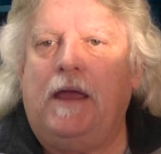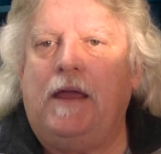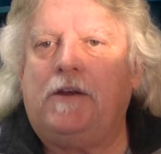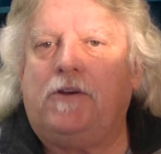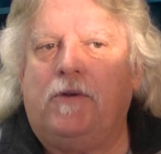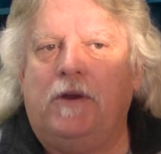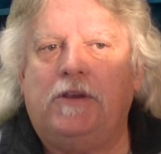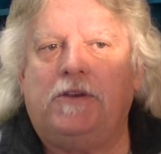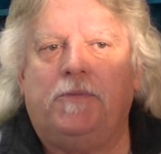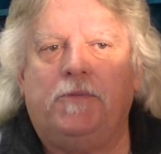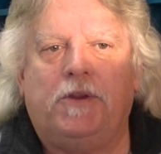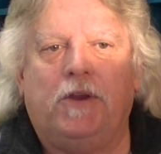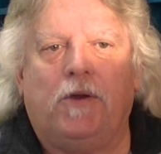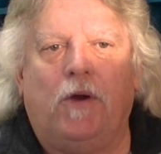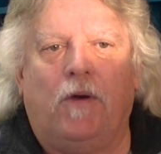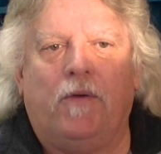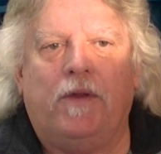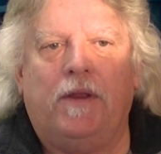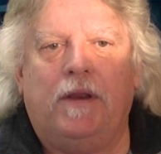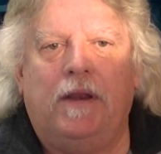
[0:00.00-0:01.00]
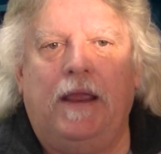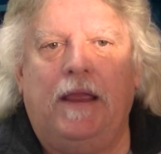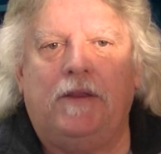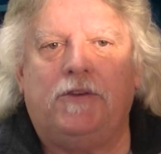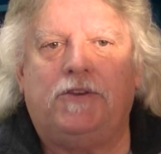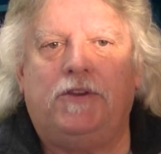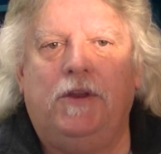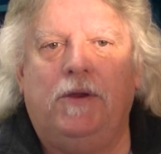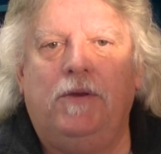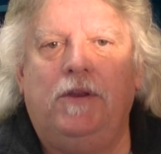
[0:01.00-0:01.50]
Todd Grisham took over the
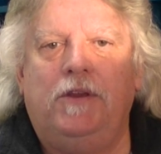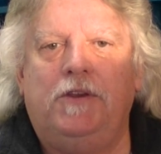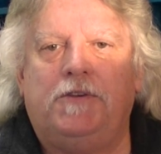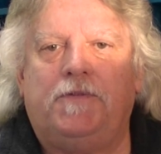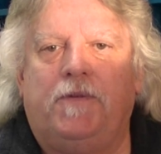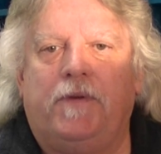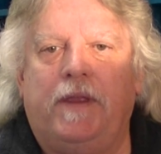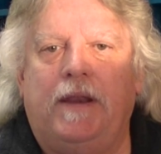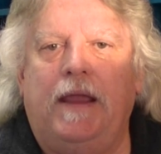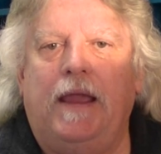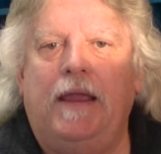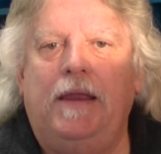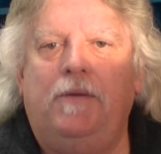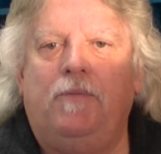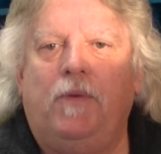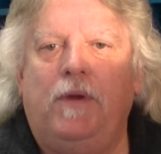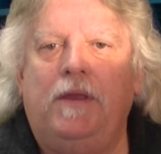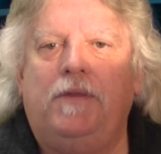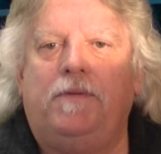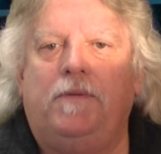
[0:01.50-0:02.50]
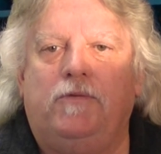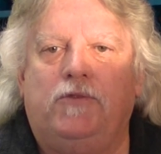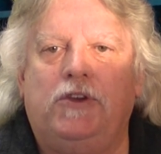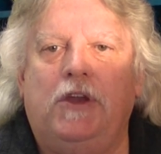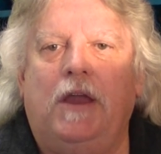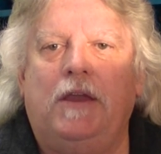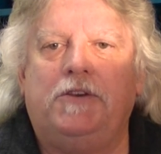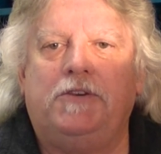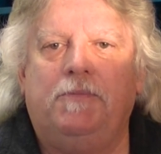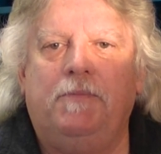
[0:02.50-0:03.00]
announce duties for the night with
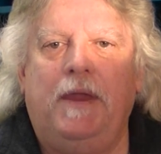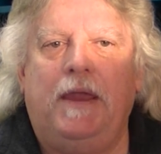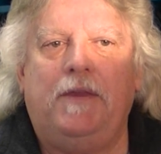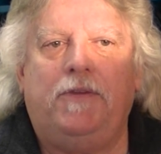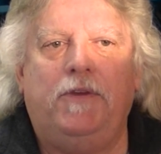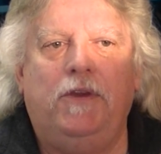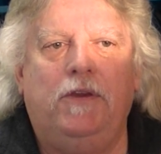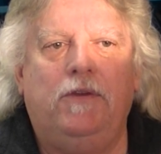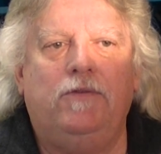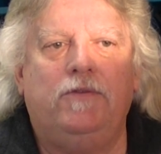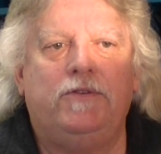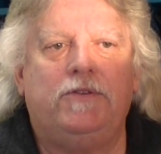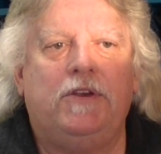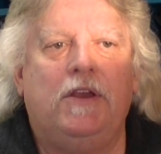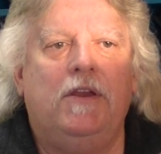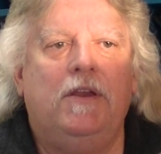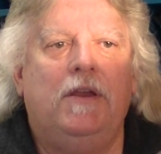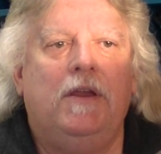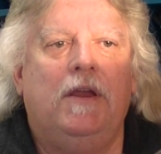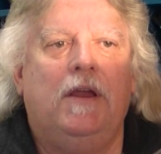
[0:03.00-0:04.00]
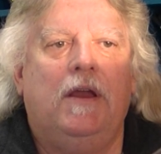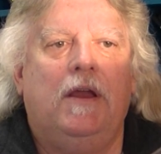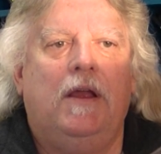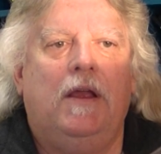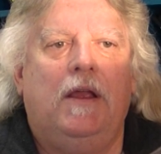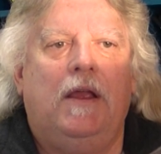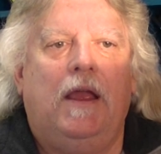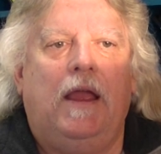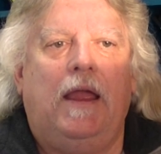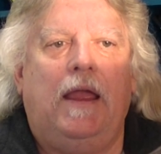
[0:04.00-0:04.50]
Josh Matthews.
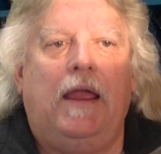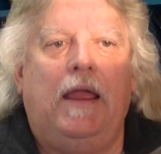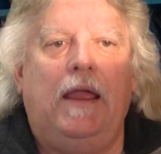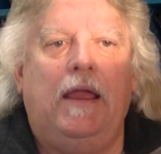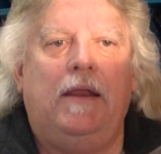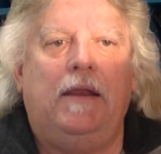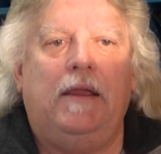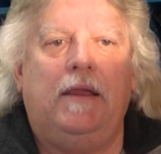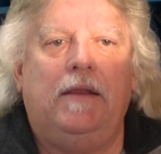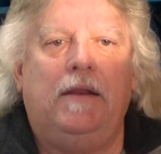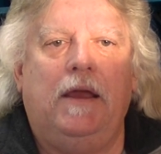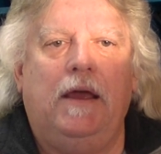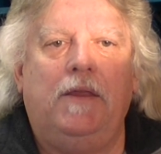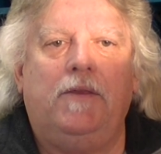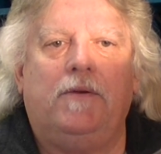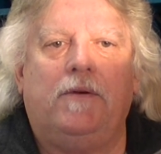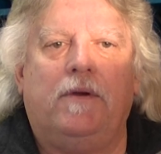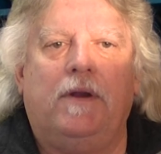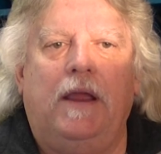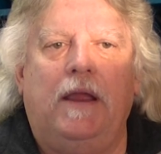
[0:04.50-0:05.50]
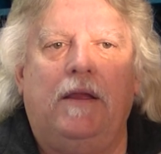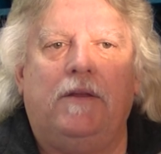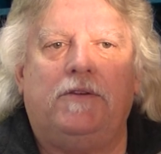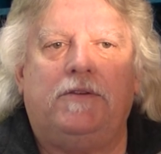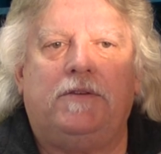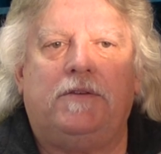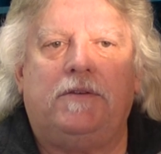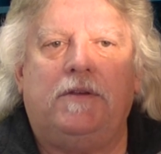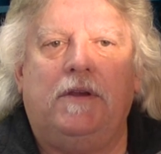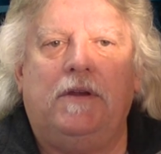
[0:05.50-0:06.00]
And in other
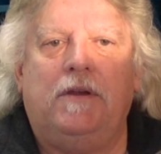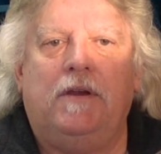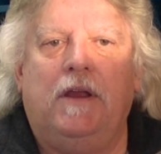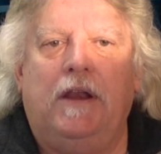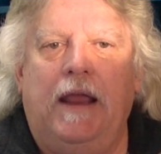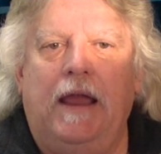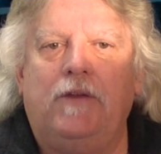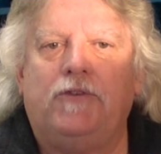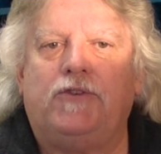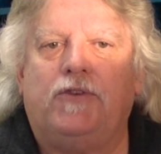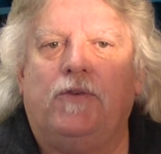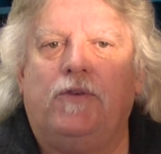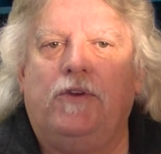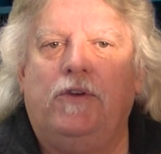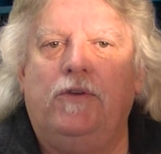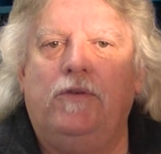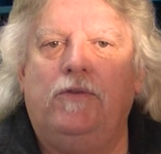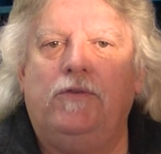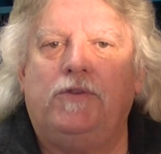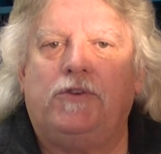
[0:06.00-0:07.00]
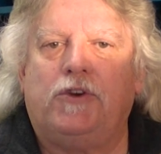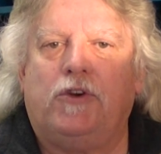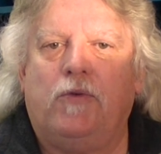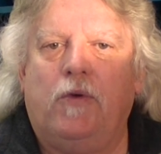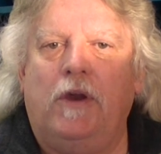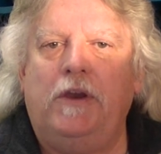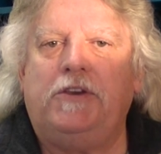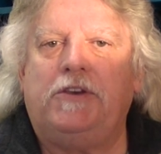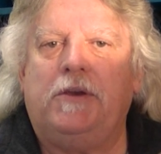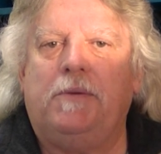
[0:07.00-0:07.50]
announce, uh, announcer news,
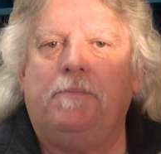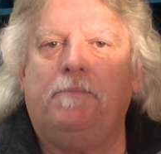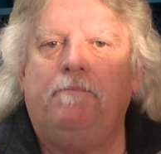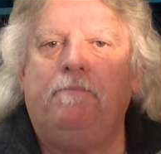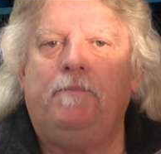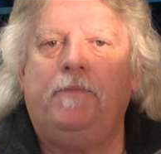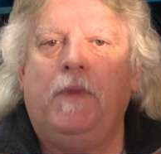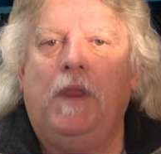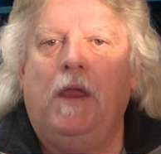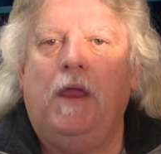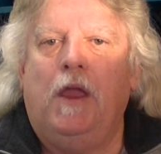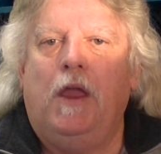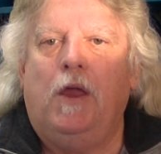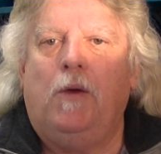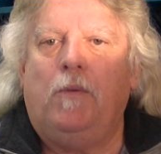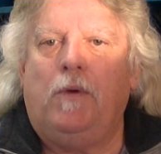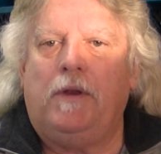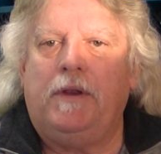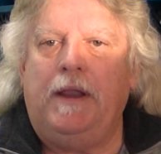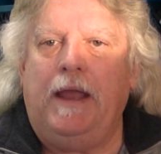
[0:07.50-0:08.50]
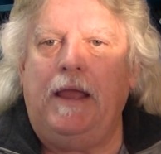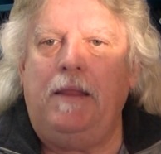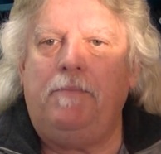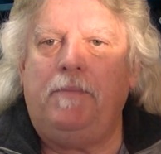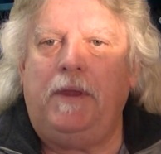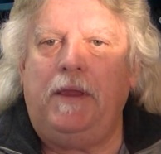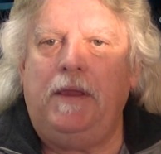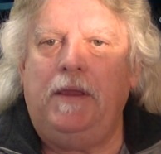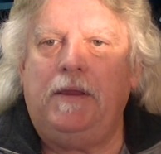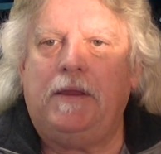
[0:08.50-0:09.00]
Grisham will
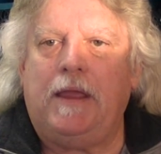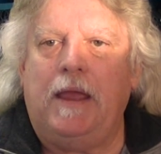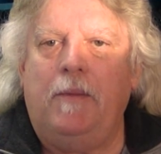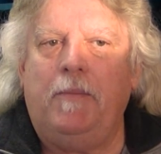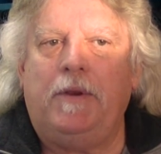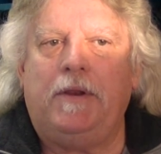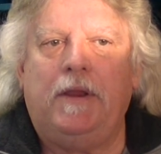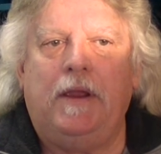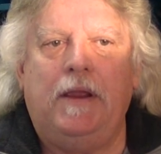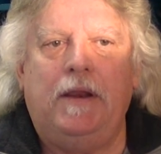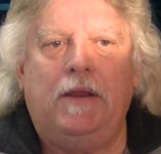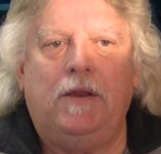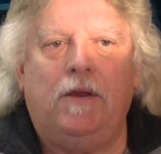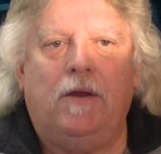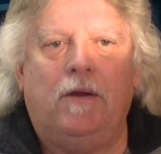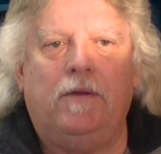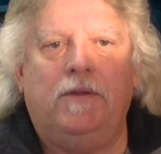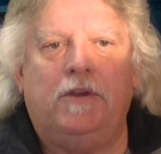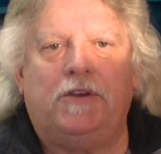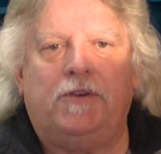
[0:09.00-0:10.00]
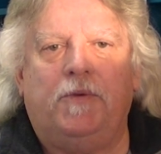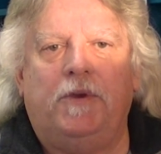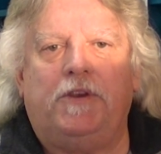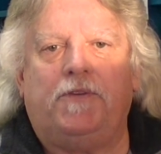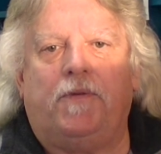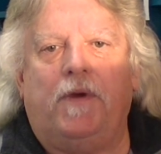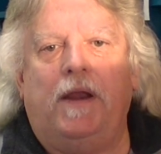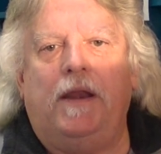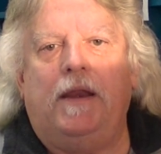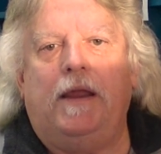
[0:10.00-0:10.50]
not be commentating on this
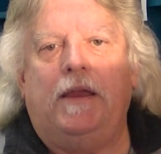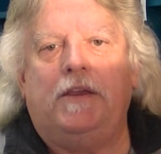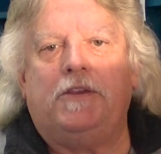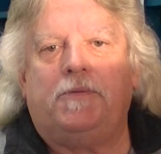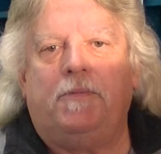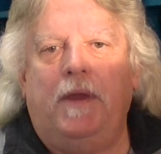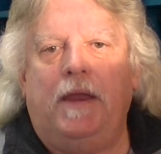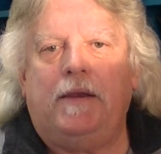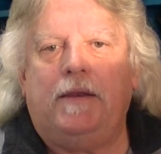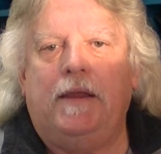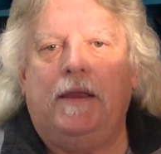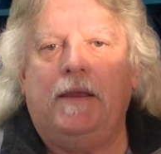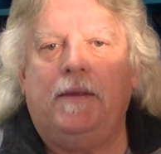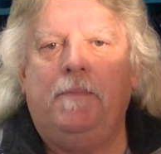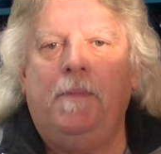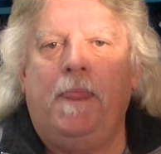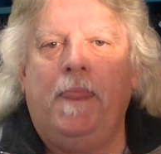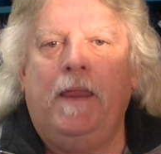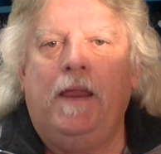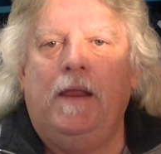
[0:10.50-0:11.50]
week's Friday Night SmackDown.